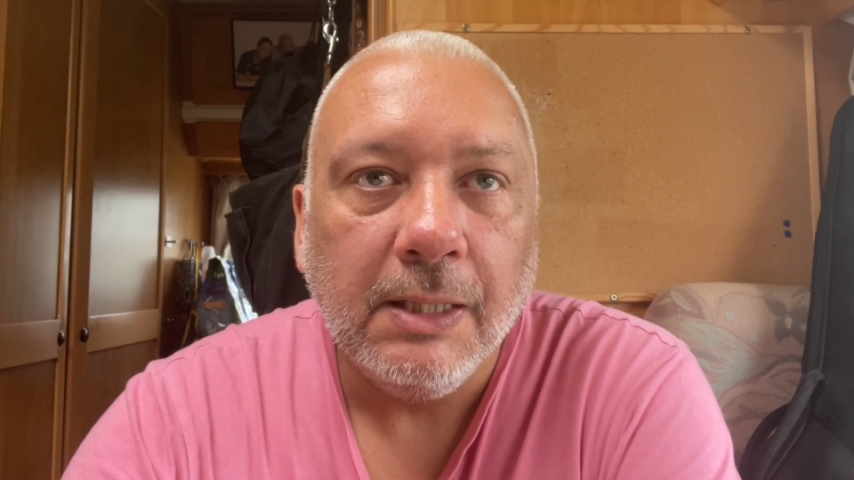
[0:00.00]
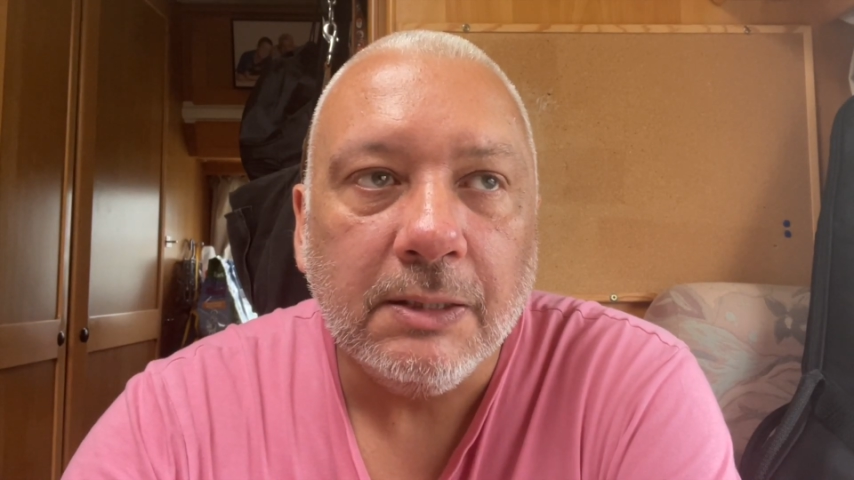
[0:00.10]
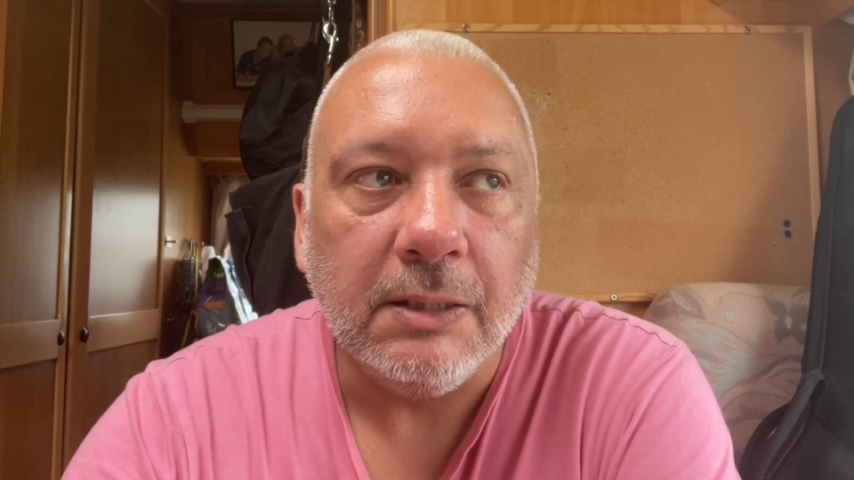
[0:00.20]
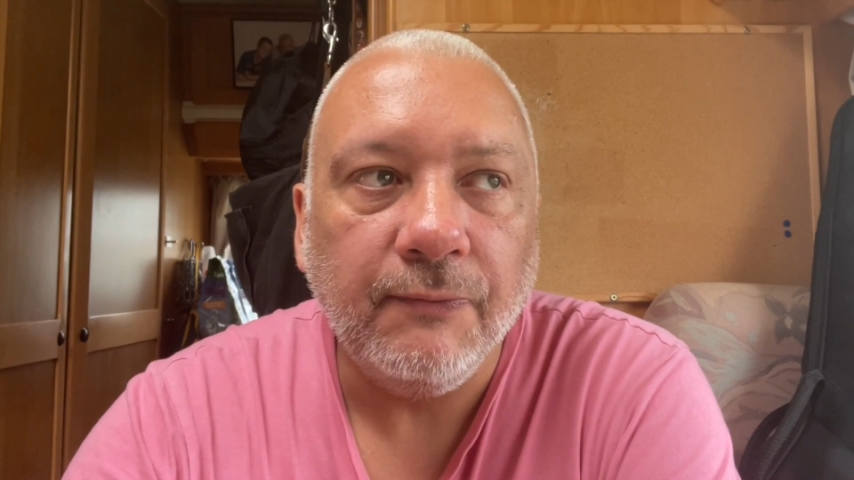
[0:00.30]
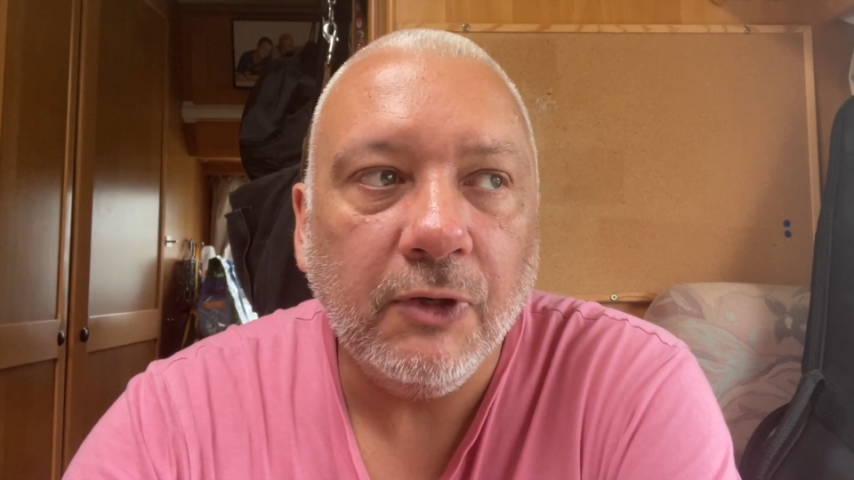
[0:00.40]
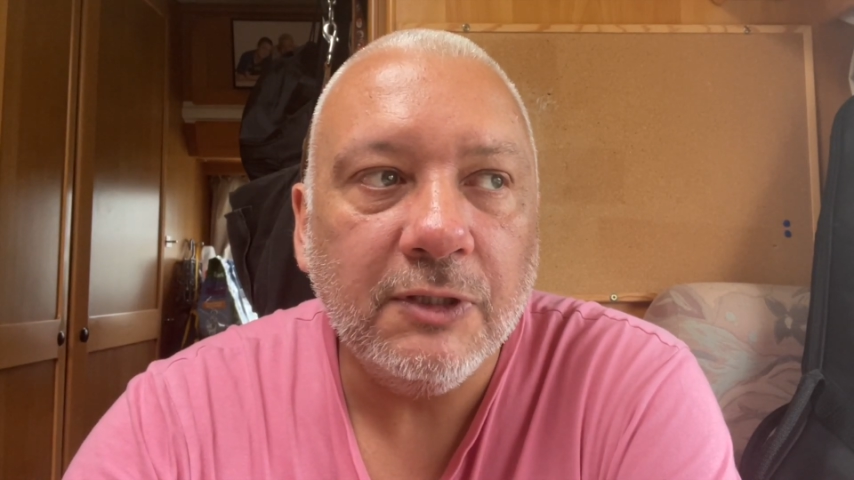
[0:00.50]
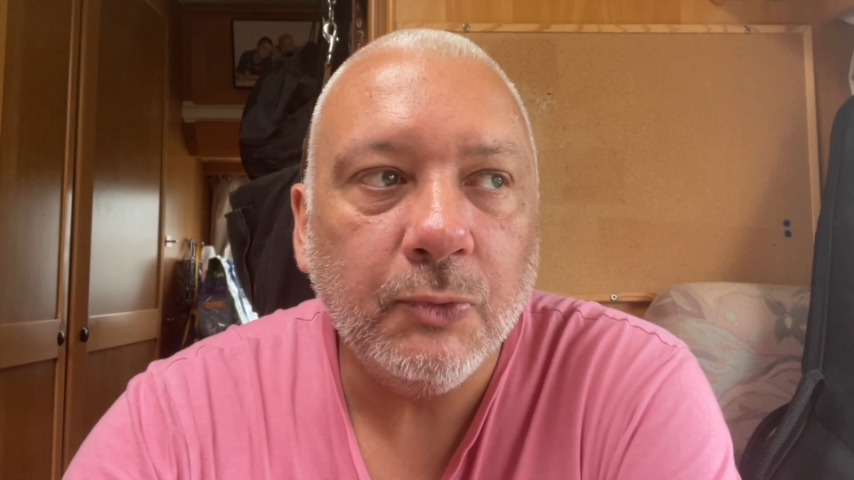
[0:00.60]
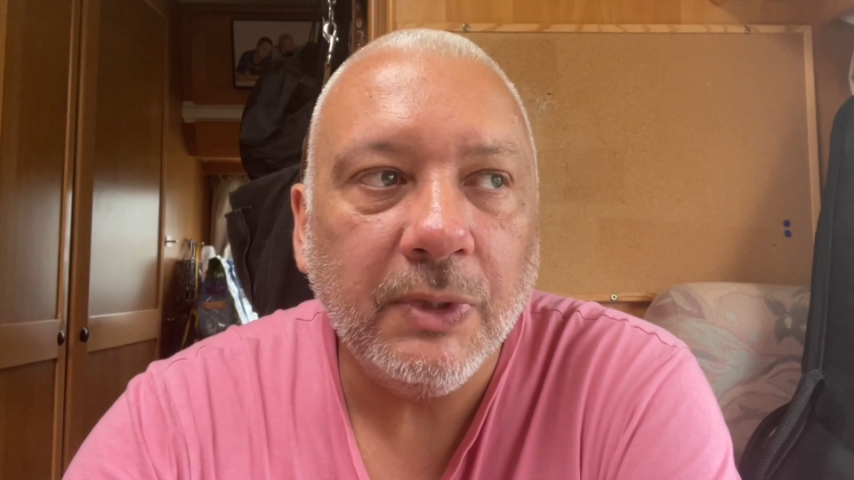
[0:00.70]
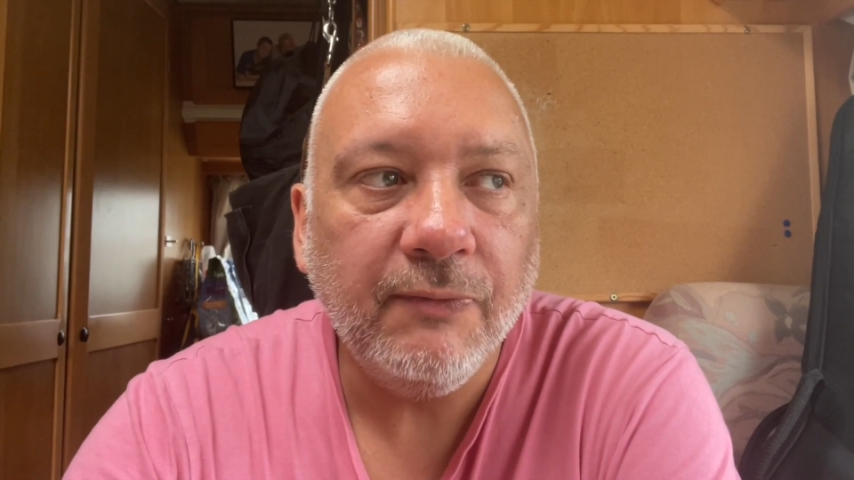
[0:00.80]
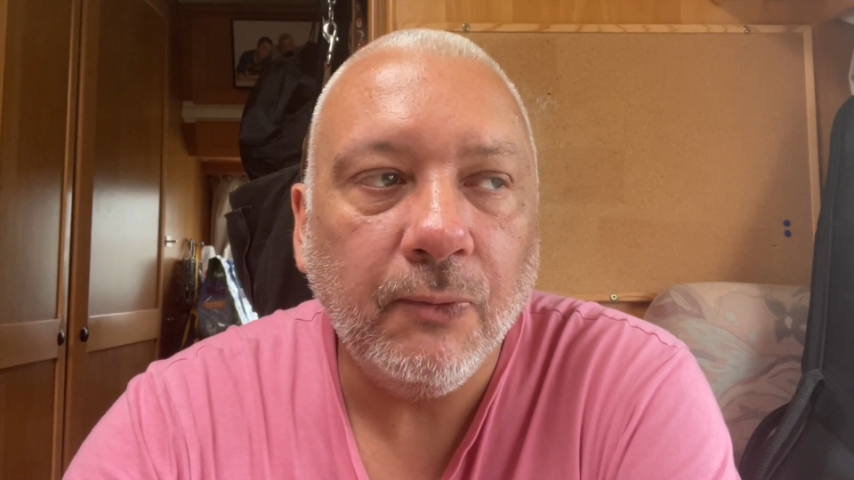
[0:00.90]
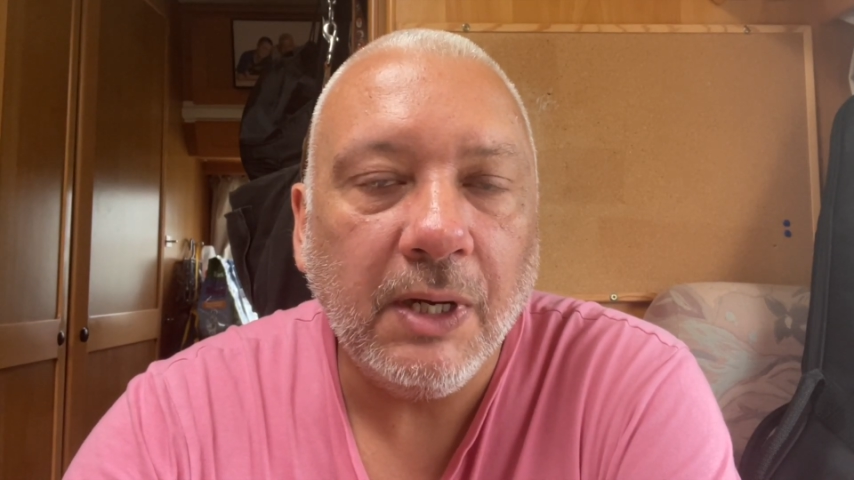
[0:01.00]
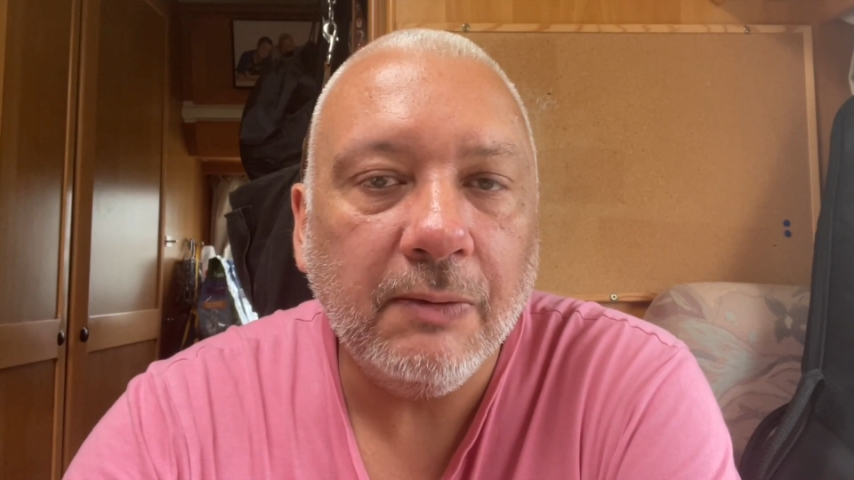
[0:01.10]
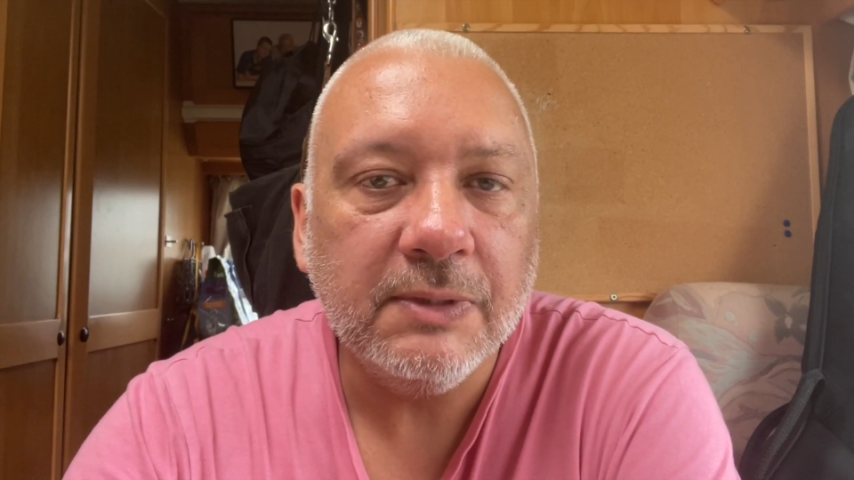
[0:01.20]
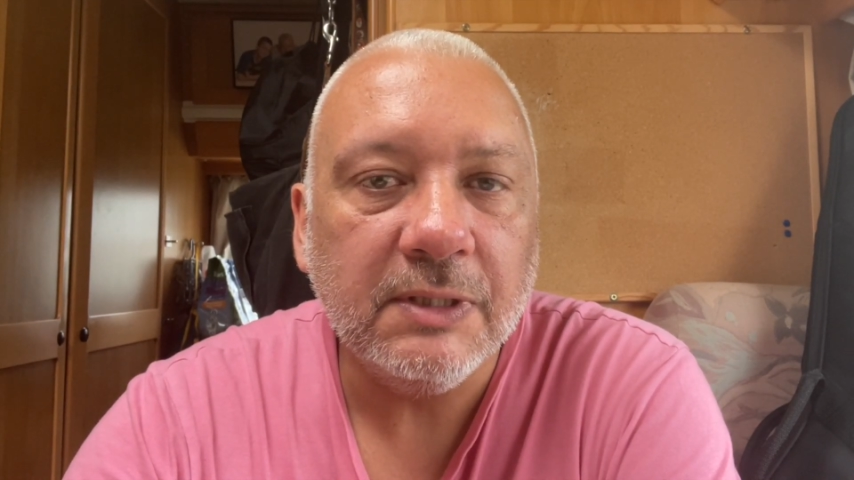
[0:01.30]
So the first 24 hours